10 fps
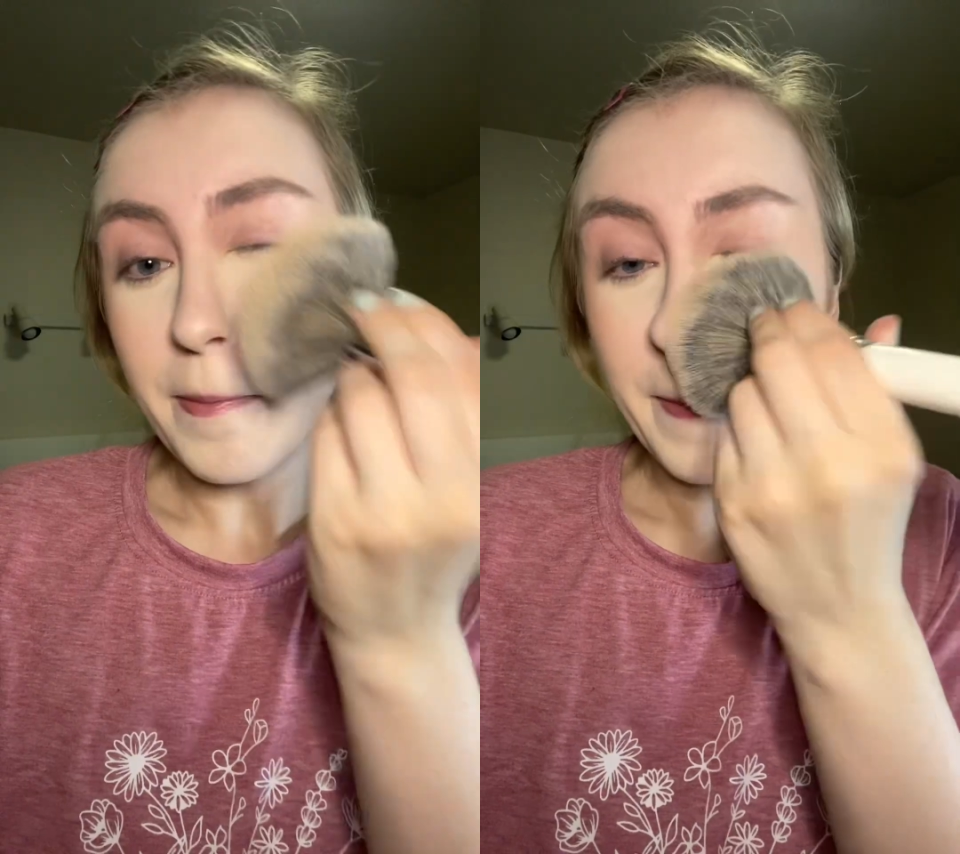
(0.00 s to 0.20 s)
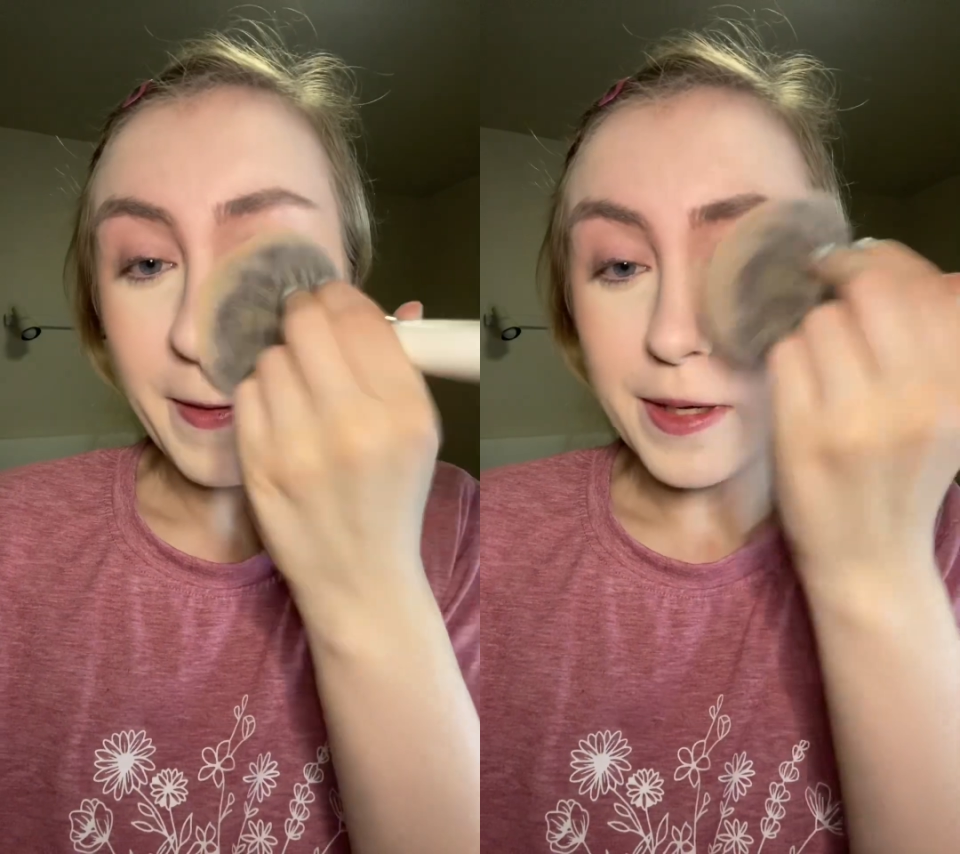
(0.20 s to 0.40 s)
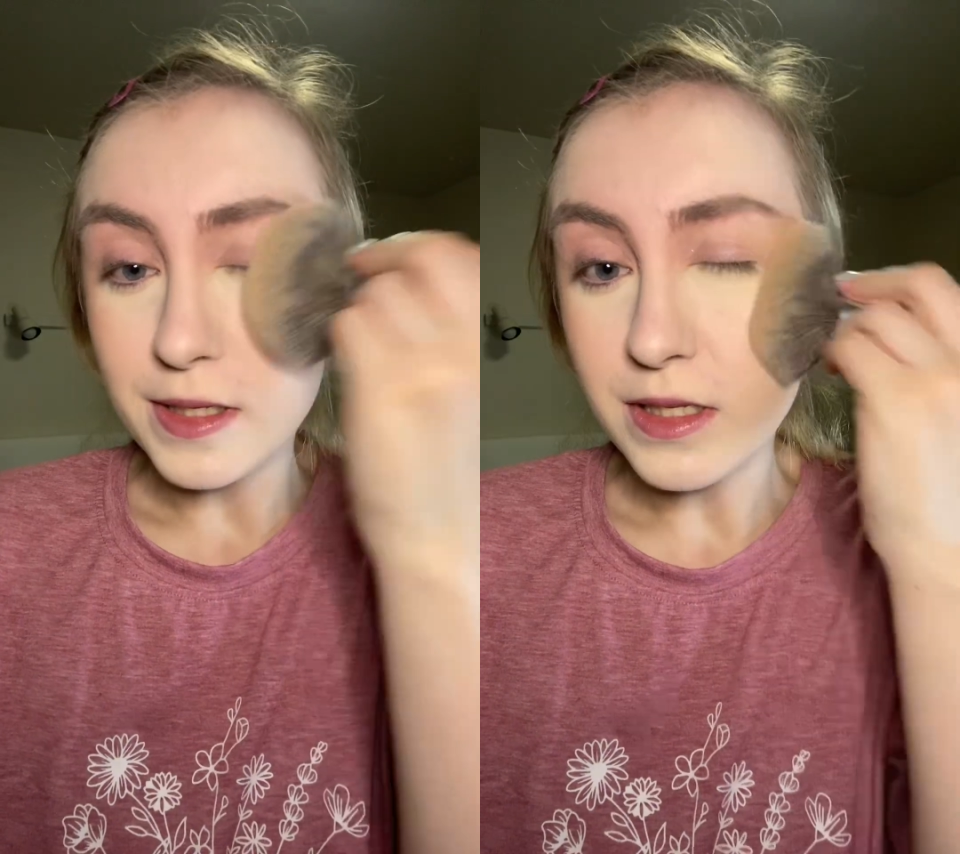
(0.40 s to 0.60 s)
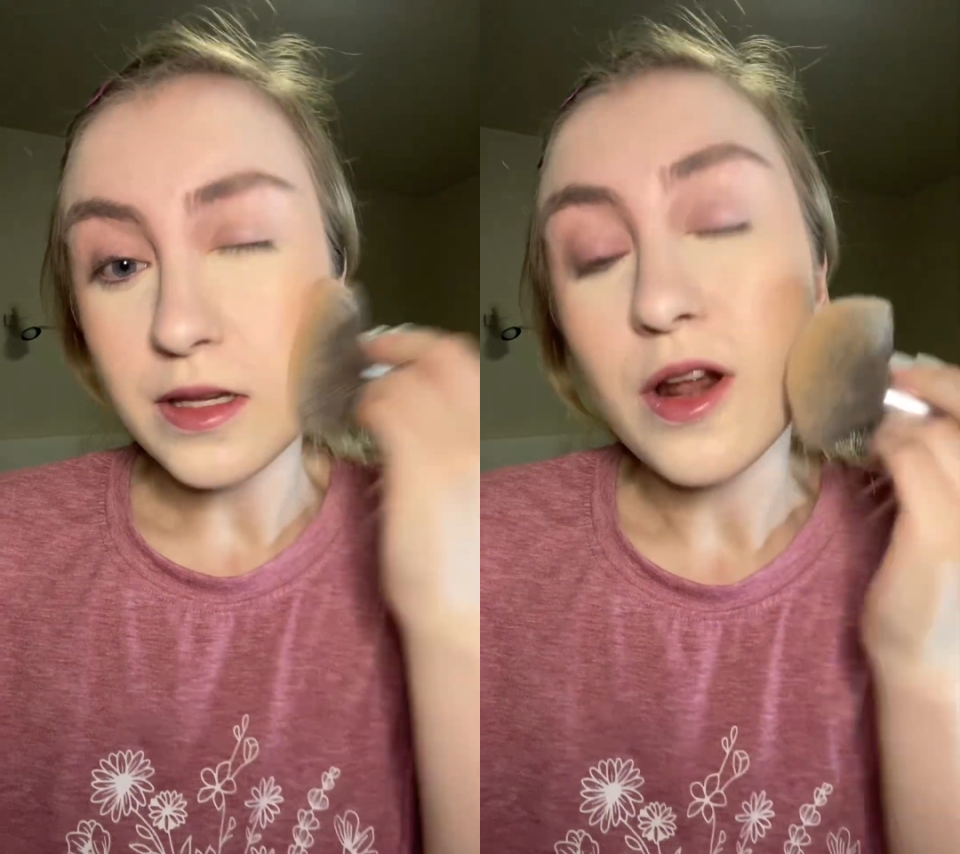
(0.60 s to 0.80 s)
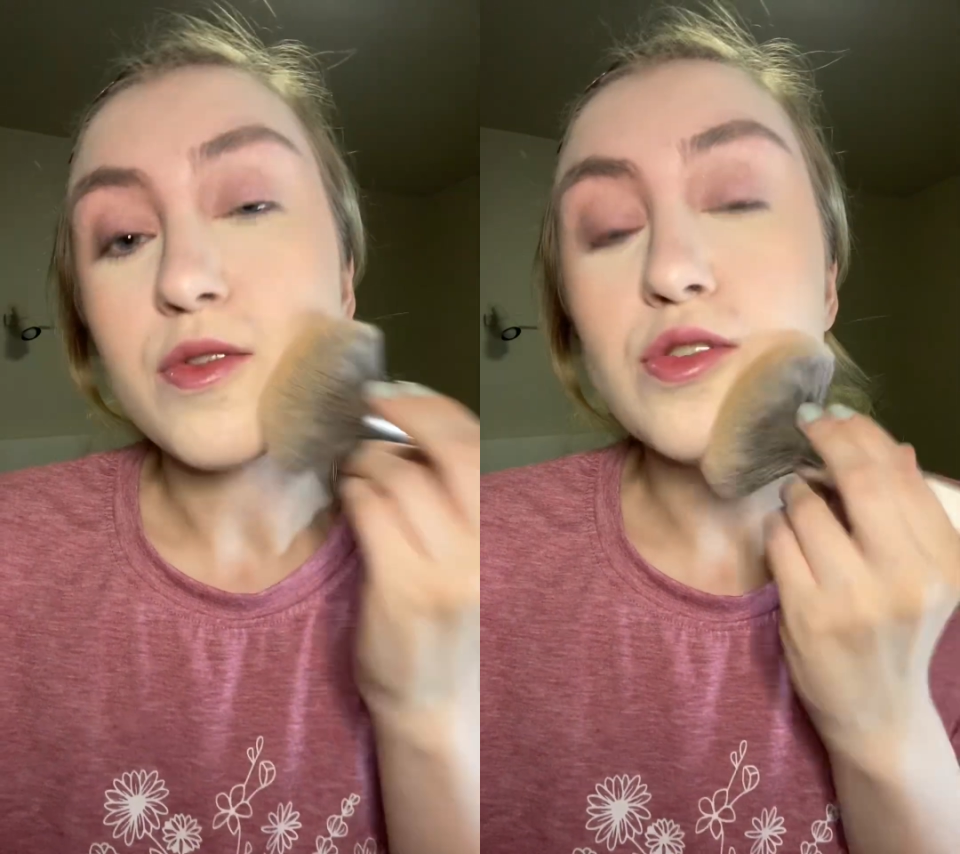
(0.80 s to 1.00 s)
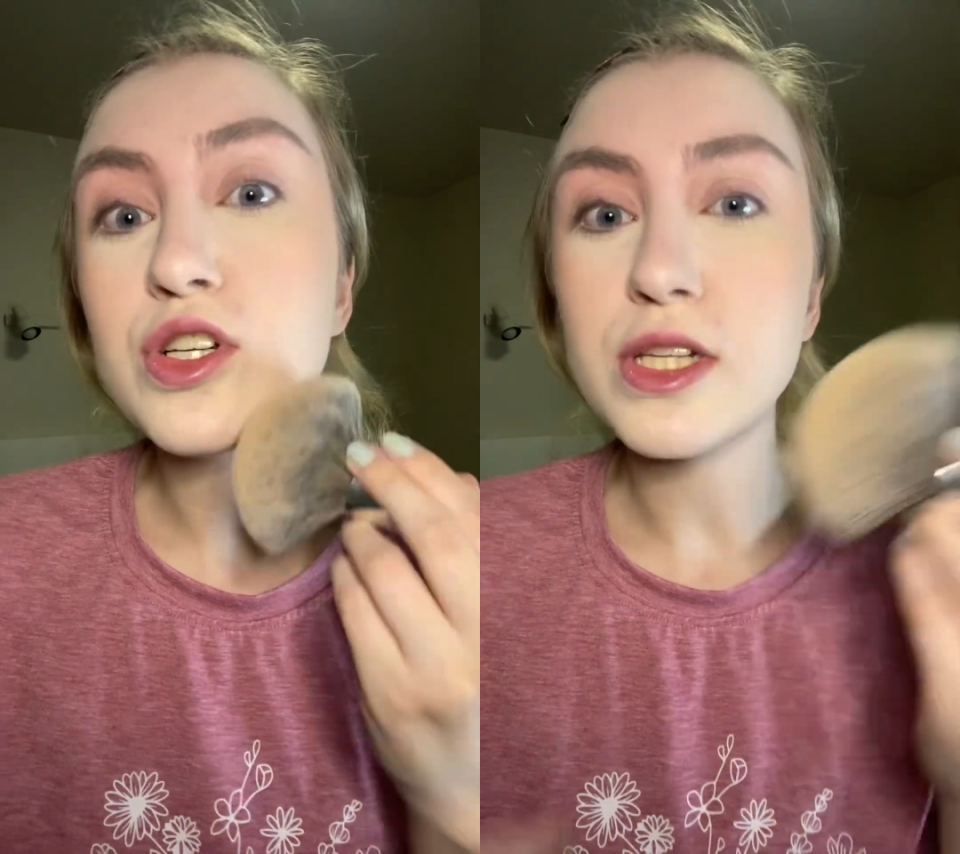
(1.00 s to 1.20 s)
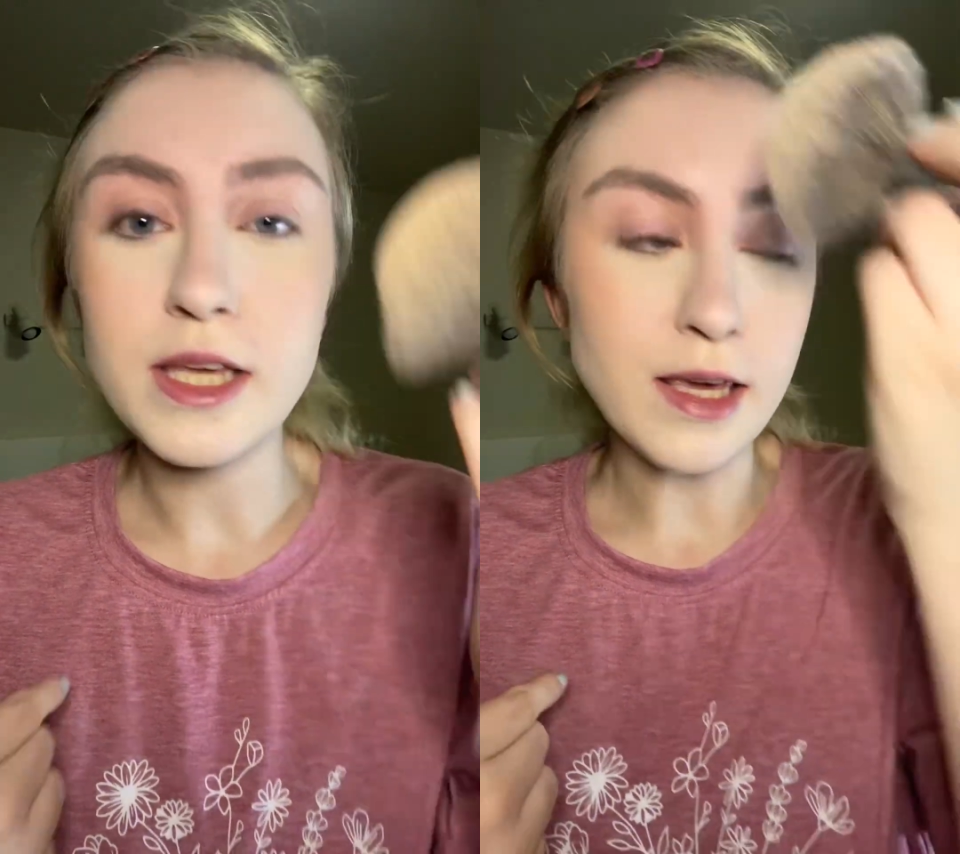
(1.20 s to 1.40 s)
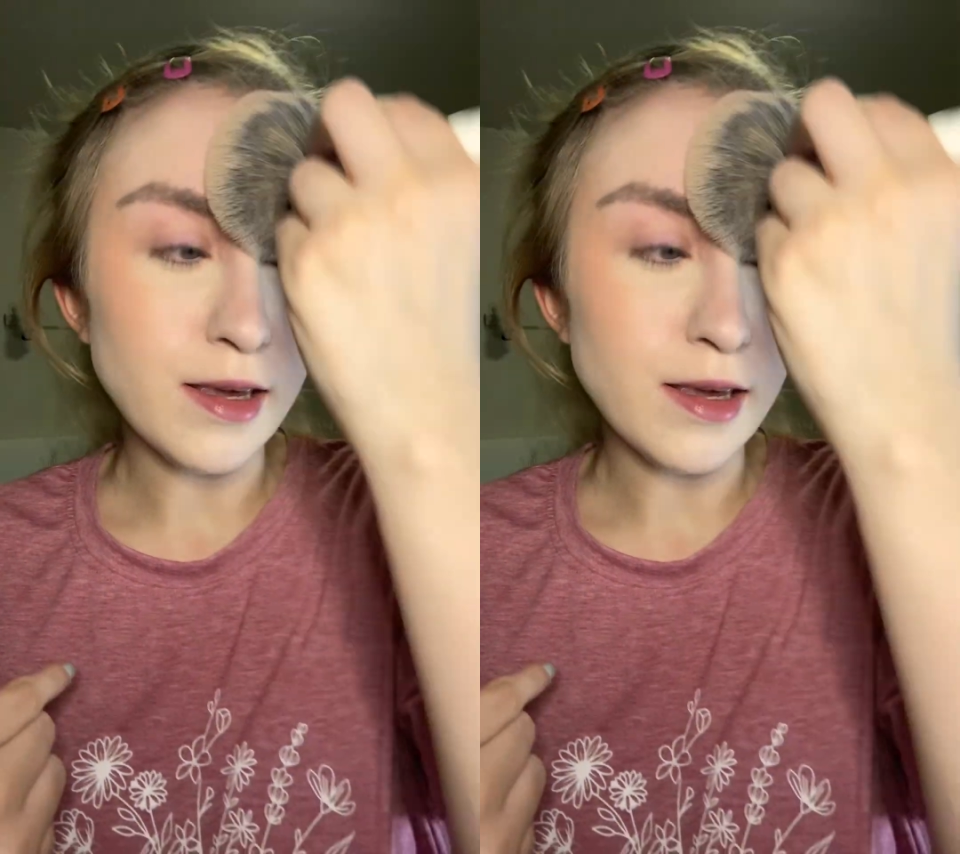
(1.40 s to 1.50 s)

because, usually